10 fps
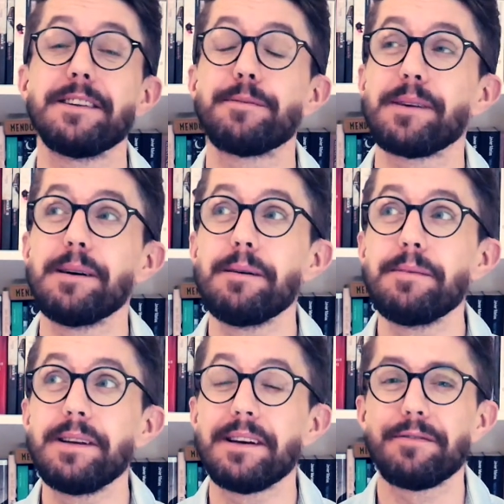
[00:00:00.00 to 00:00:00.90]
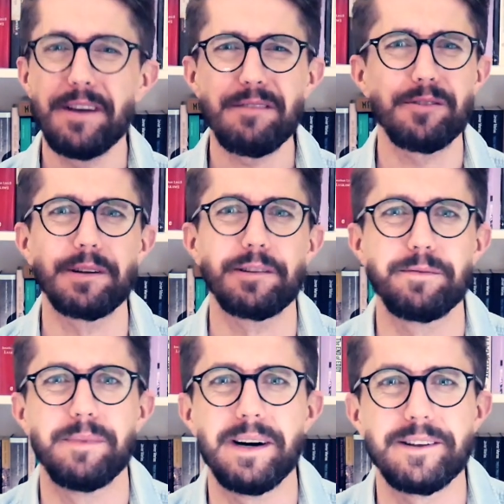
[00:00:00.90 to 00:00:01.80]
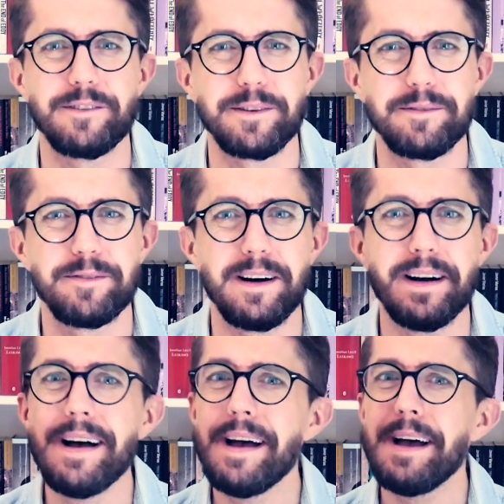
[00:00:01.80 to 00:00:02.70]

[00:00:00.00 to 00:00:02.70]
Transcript: It's probably a favorite of mine so far,